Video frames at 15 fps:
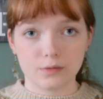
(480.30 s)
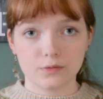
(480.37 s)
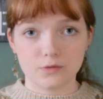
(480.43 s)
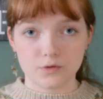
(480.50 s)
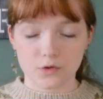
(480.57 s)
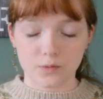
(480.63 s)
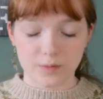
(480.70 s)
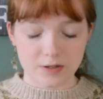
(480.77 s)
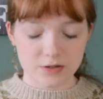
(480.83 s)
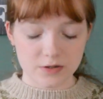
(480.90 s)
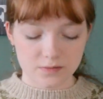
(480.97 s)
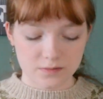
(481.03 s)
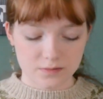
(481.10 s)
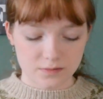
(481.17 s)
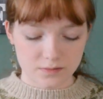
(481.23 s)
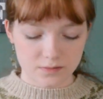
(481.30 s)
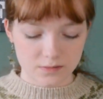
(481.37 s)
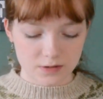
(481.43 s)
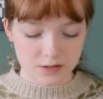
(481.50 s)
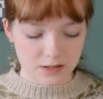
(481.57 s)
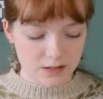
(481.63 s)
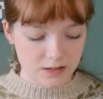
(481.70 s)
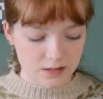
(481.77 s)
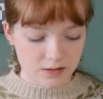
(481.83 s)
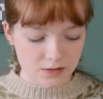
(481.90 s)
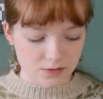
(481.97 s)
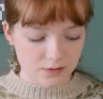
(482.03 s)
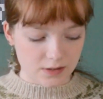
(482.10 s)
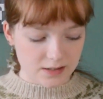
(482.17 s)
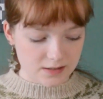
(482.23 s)
so much.
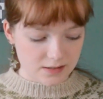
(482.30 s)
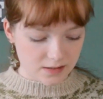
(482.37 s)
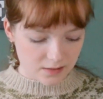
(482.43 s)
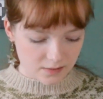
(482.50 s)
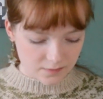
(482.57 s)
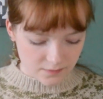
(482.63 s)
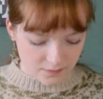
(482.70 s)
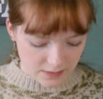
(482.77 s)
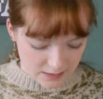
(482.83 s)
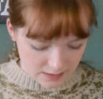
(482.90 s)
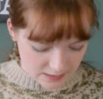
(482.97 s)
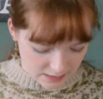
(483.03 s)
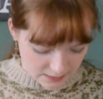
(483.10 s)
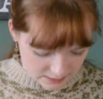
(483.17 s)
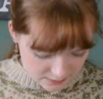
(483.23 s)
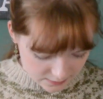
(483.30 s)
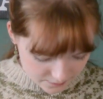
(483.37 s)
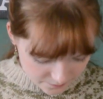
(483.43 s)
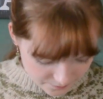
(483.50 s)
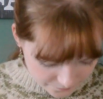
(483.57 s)
So that's kind of it.